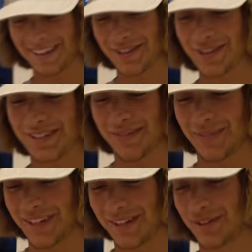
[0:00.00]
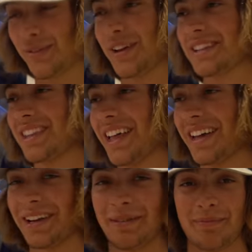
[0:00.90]
Just it's Victor's not that face hot light
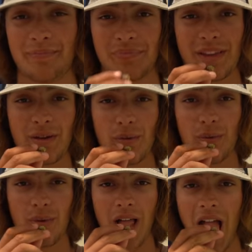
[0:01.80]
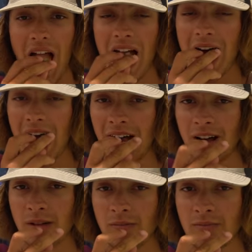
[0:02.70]
all. up. It's not
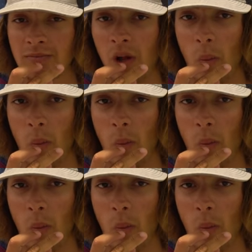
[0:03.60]
that hot.